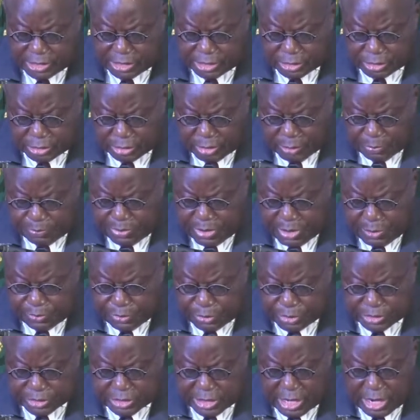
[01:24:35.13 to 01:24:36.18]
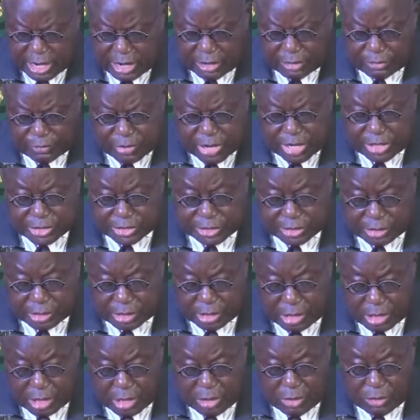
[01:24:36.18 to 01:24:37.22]
to the peoples in our region
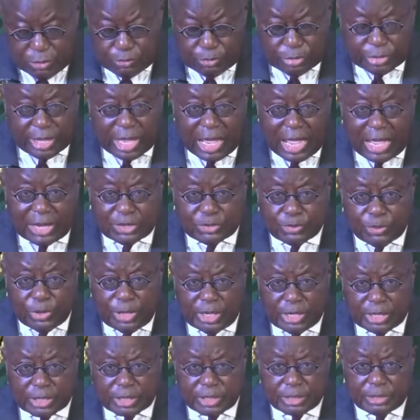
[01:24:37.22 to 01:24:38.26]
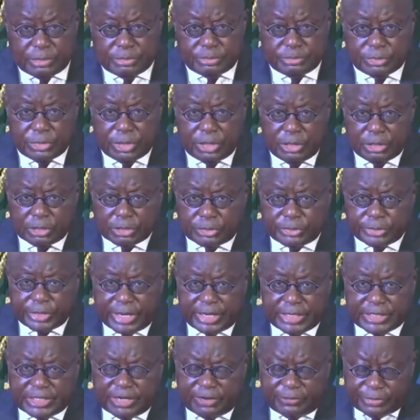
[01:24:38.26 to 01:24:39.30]
with hard work,
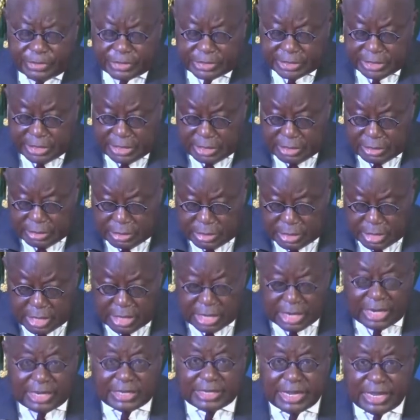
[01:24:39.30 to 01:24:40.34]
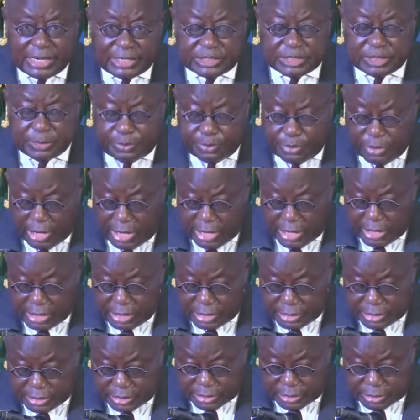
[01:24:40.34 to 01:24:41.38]
creativity, and
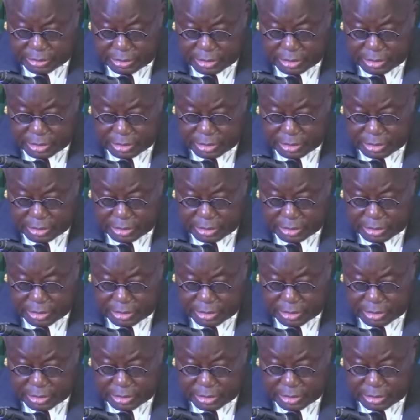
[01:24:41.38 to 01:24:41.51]
enterprise.